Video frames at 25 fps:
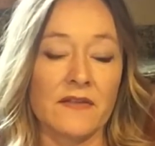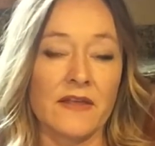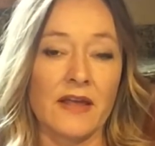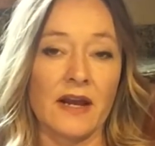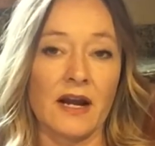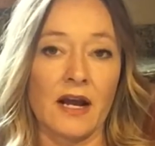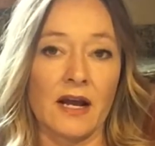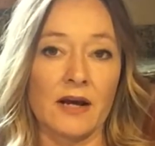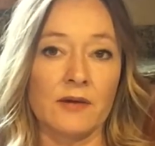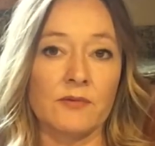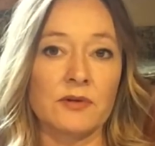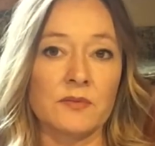
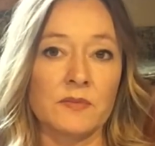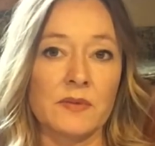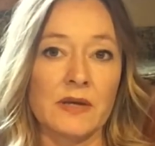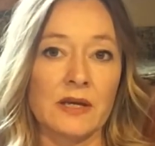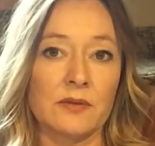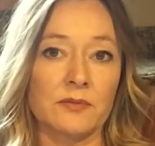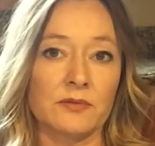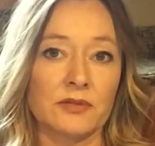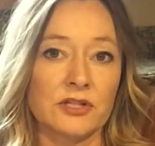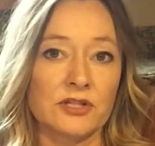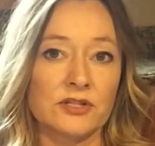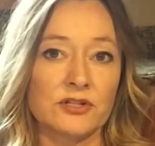that I would be
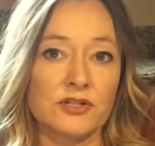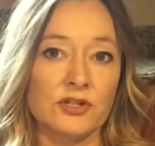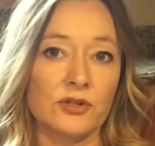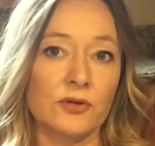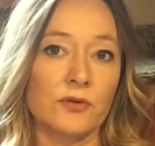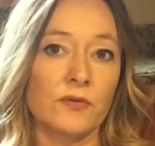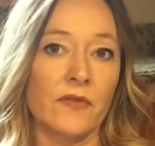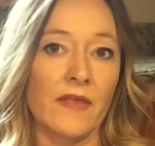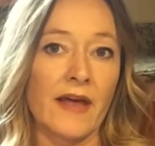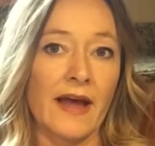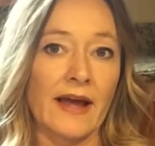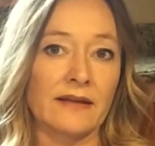able to
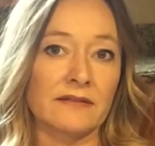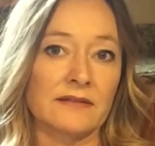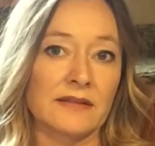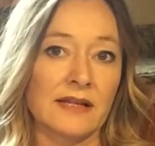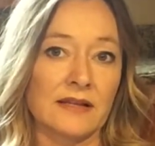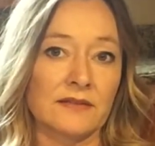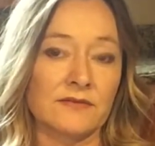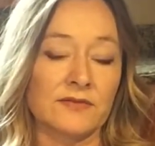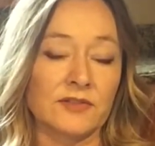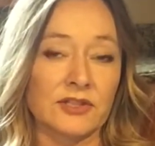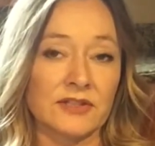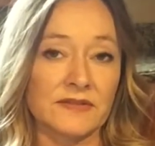do that
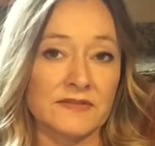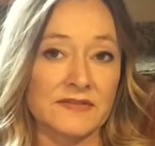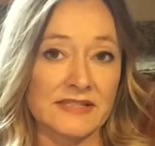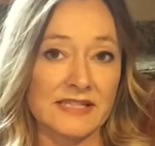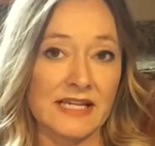level of